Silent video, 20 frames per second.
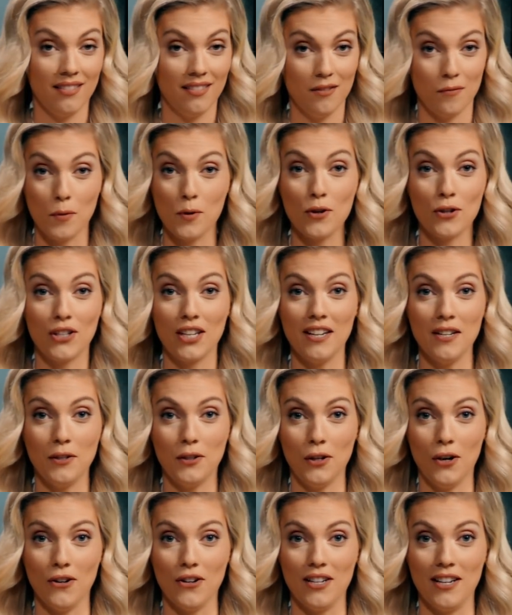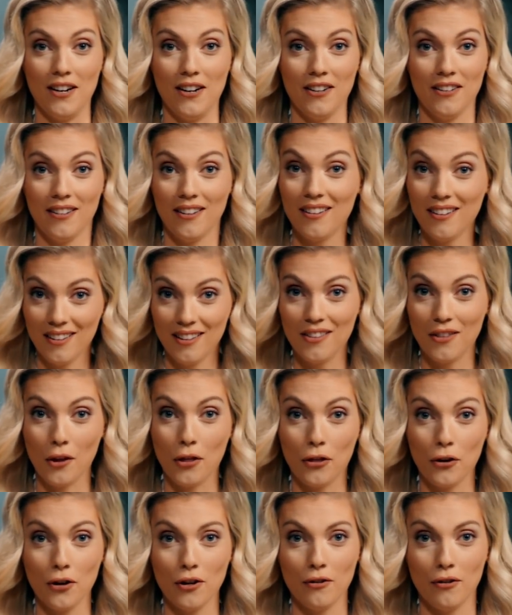We're just getting started here. The
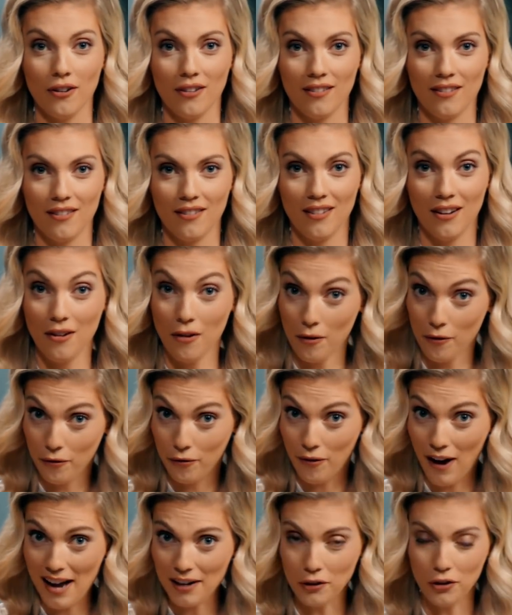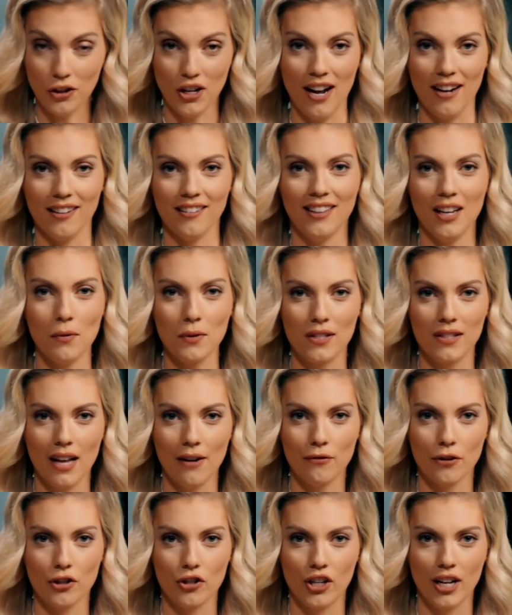third fact check that was
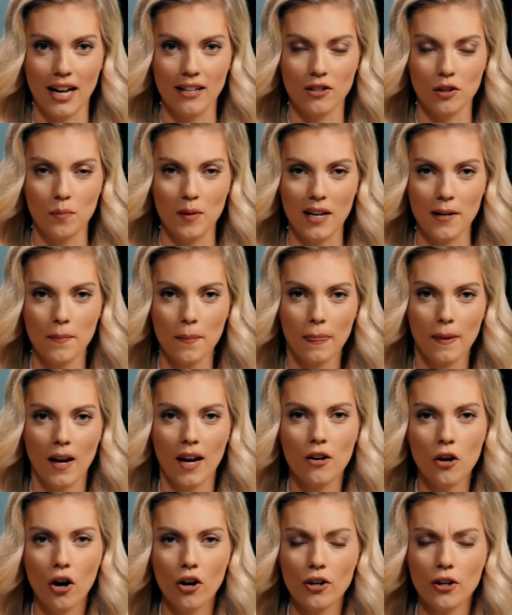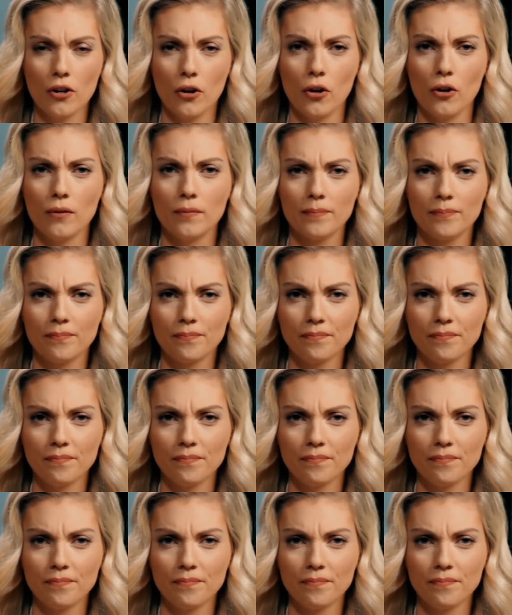leveraged against me, an article